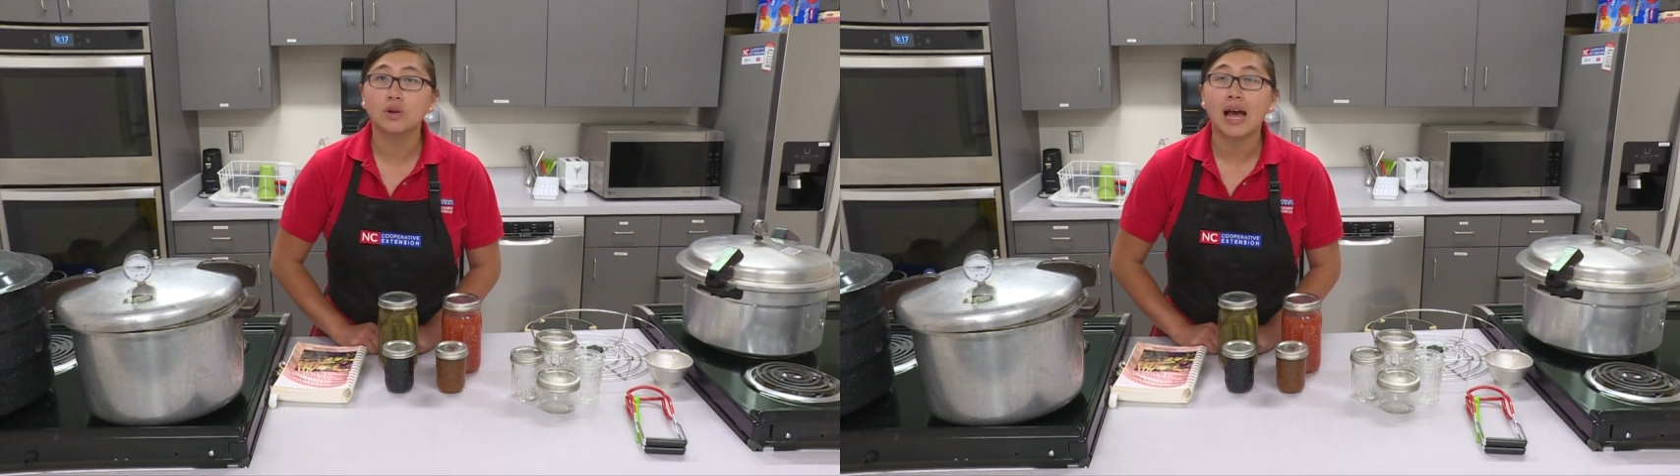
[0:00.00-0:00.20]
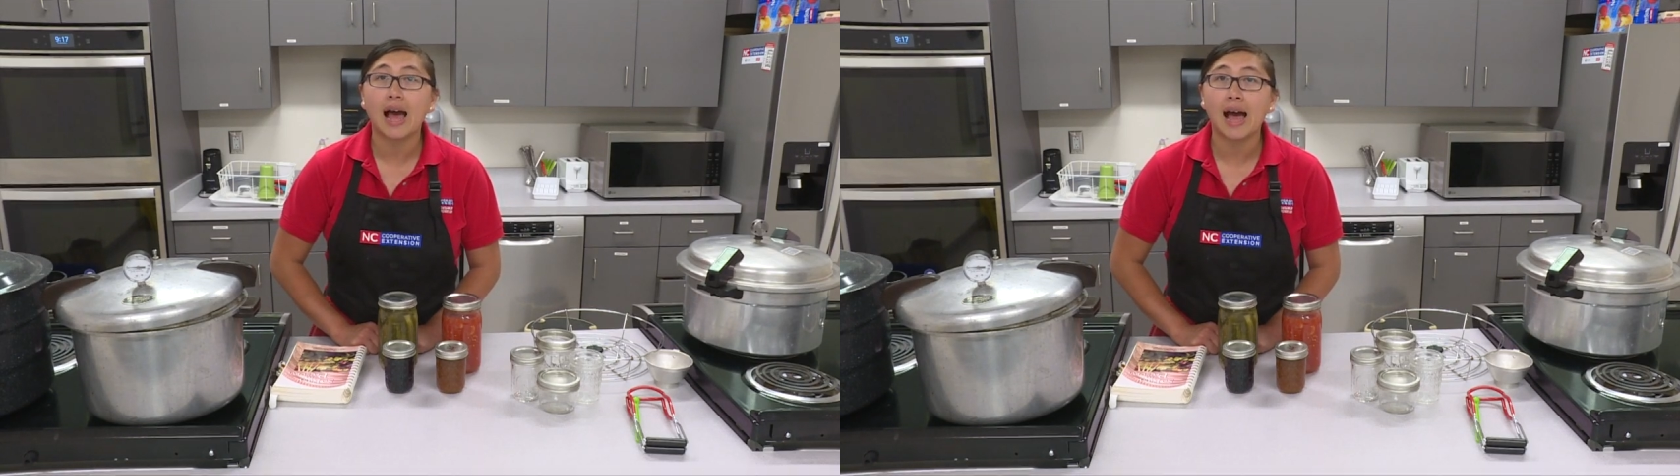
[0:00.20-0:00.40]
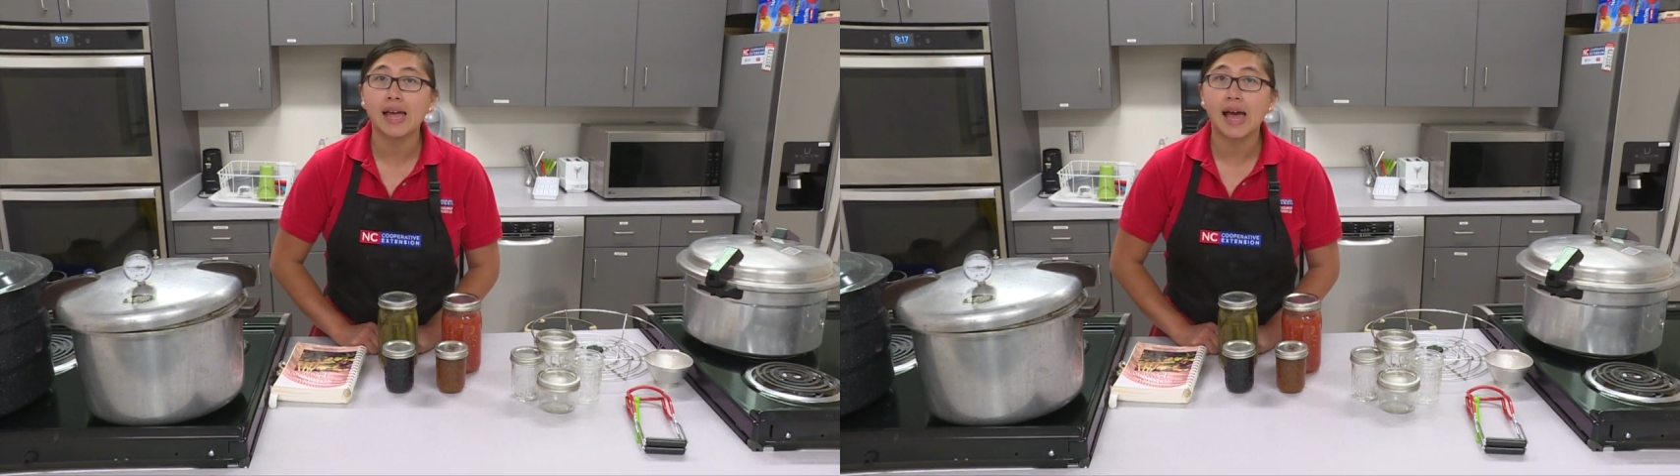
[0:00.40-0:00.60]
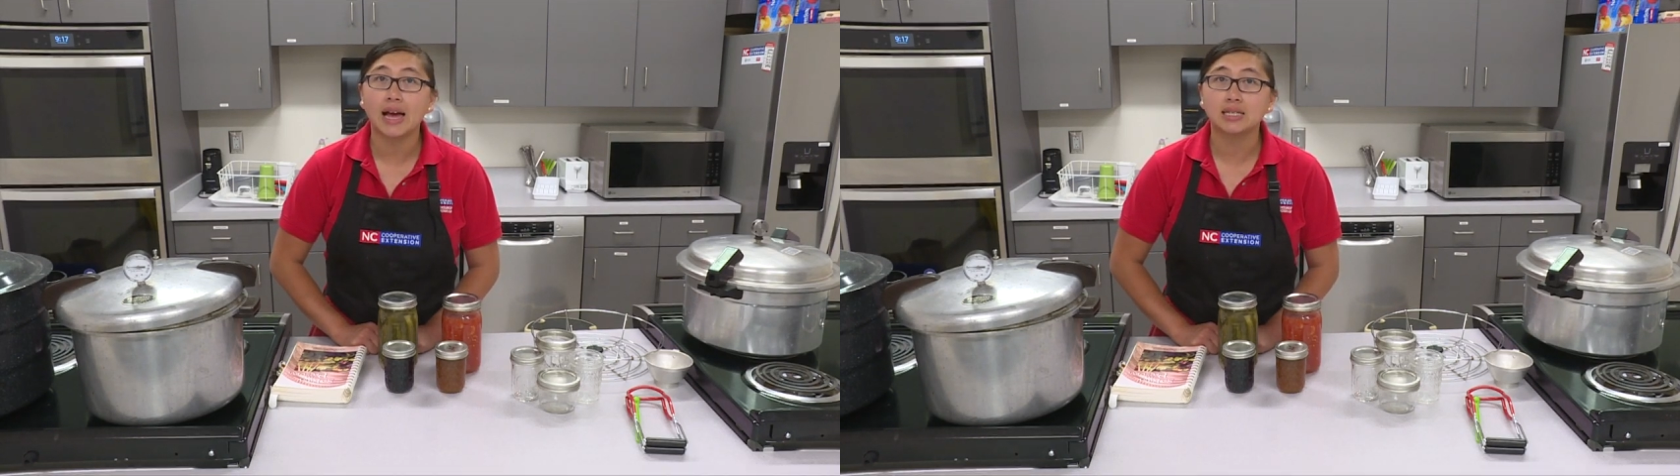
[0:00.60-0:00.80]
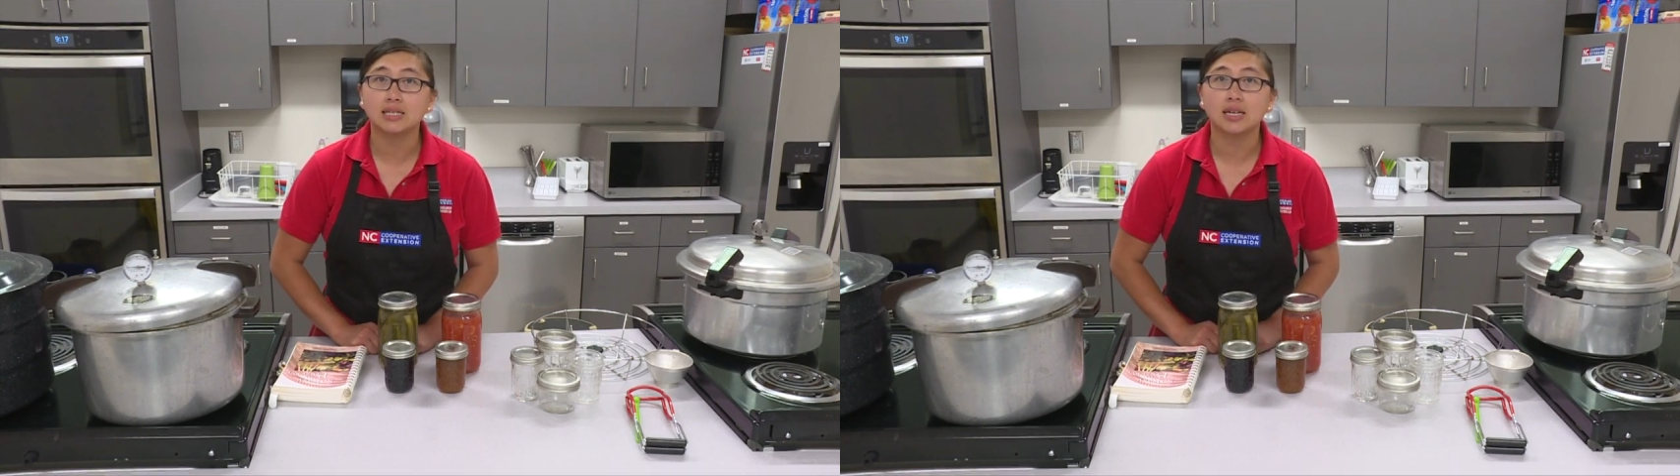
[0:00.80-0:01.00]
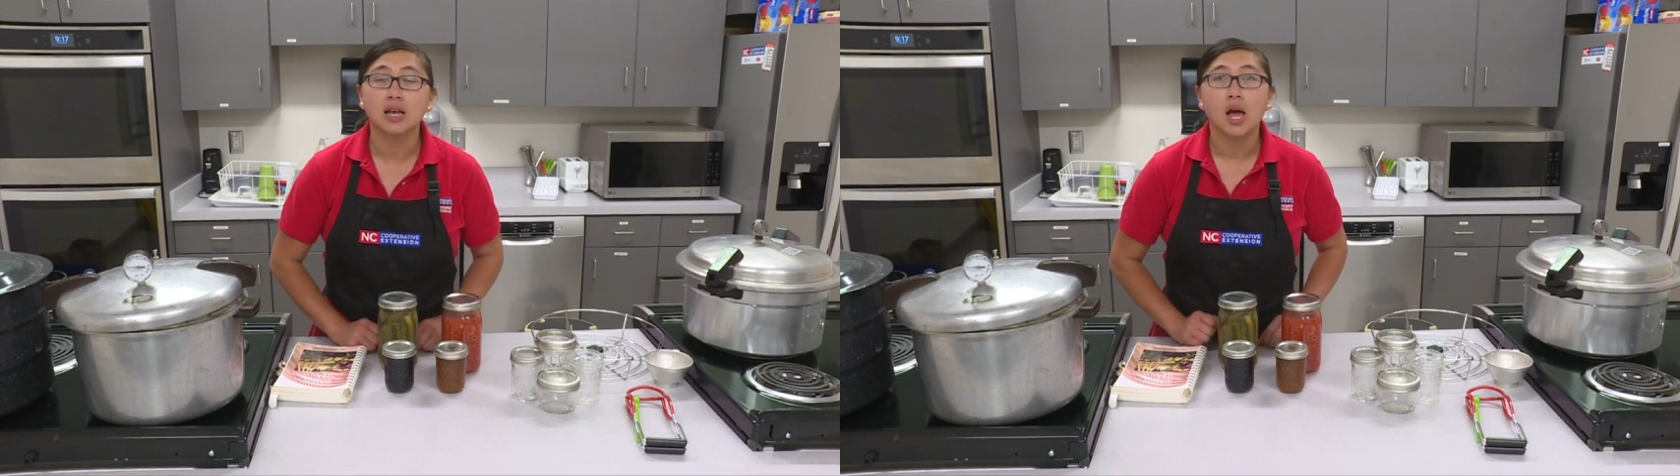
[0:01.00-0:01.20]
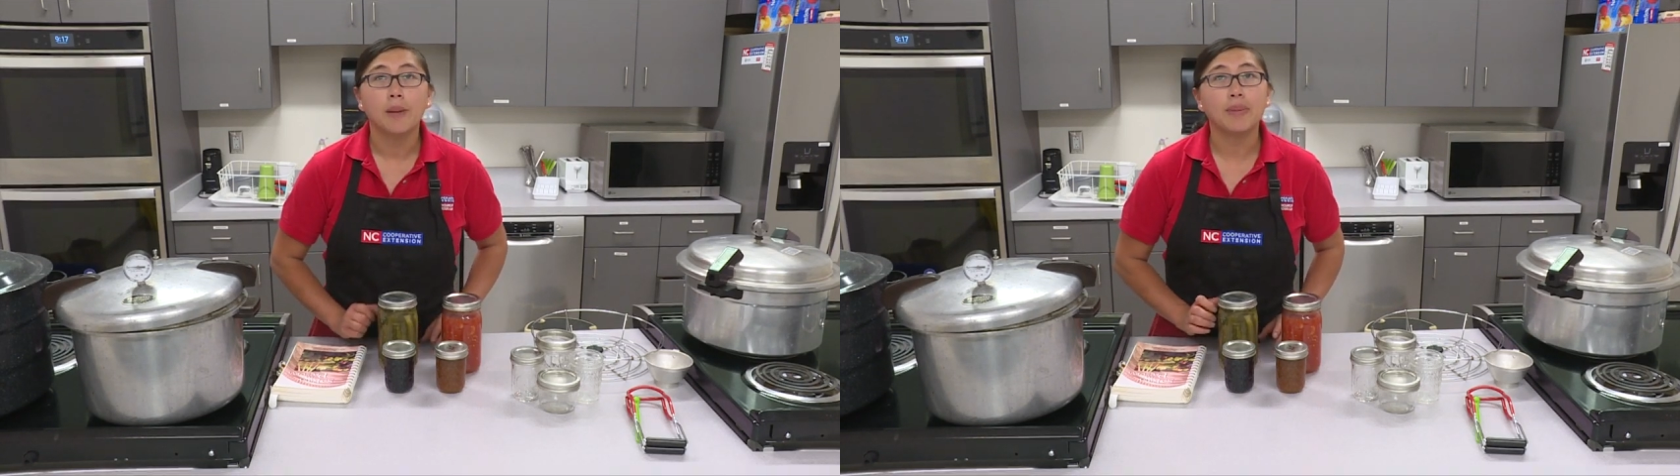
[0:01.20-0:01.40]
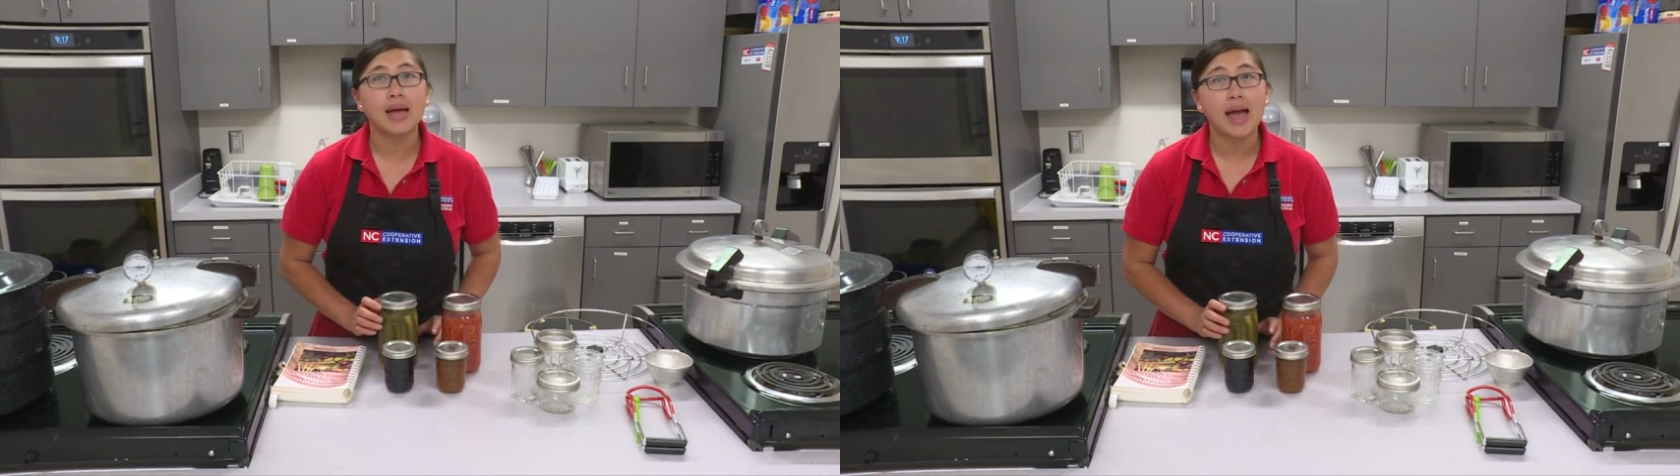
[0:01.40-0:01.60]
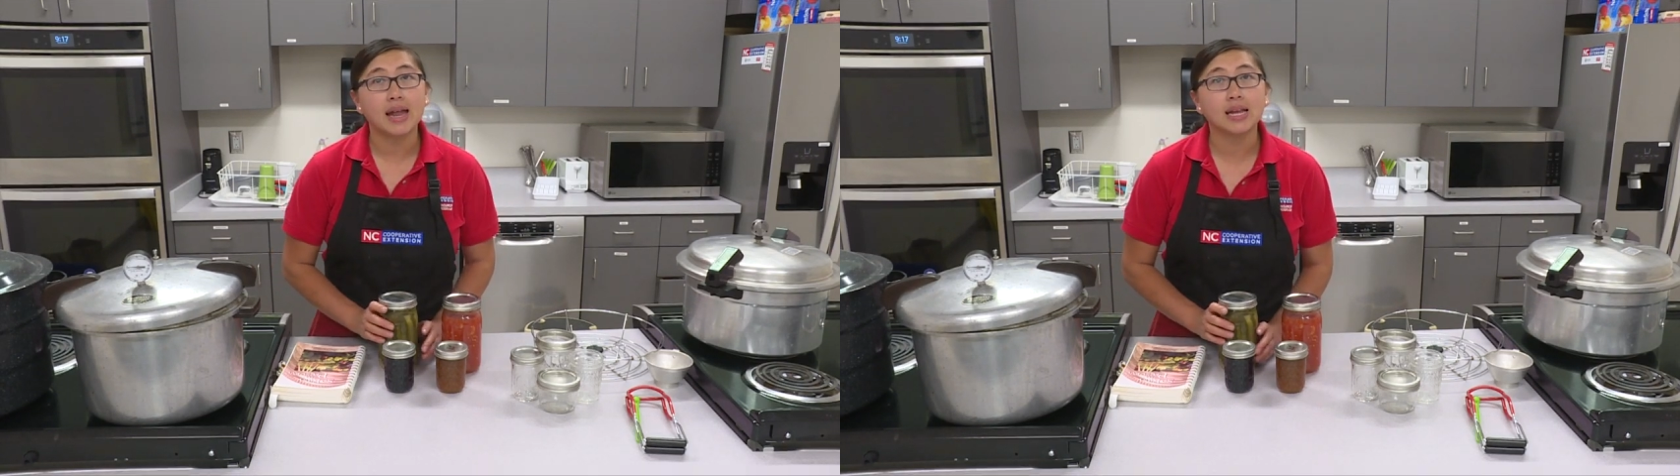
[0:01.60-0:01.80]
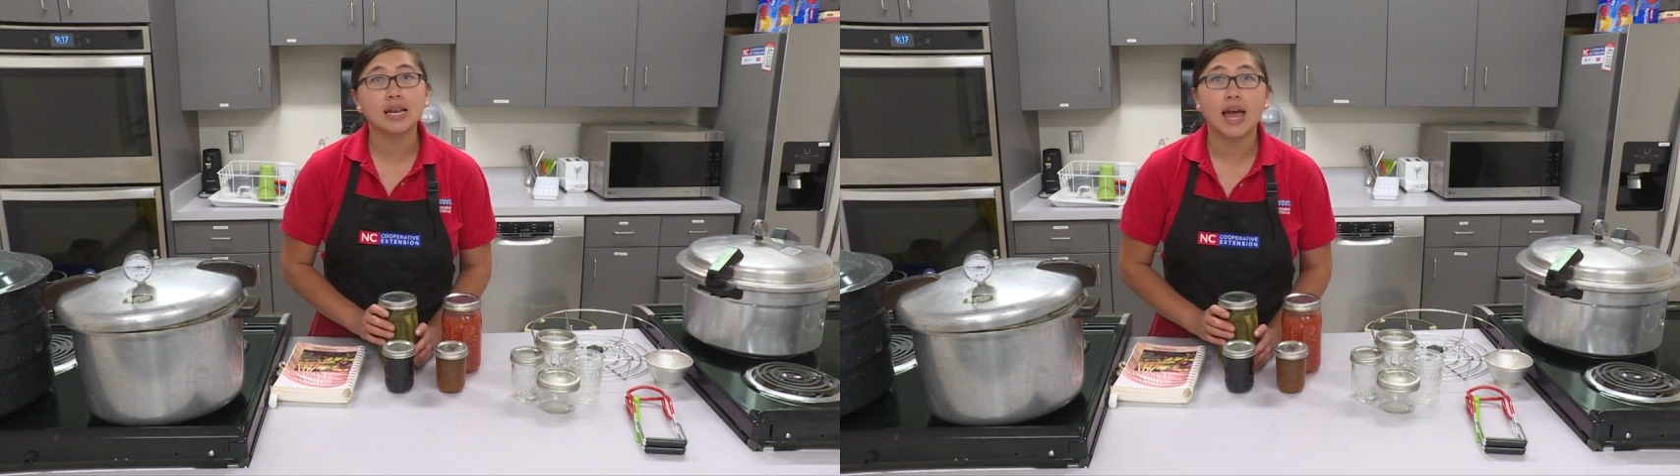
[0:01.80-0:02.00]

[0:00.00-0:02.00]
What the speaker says: high acid by adding an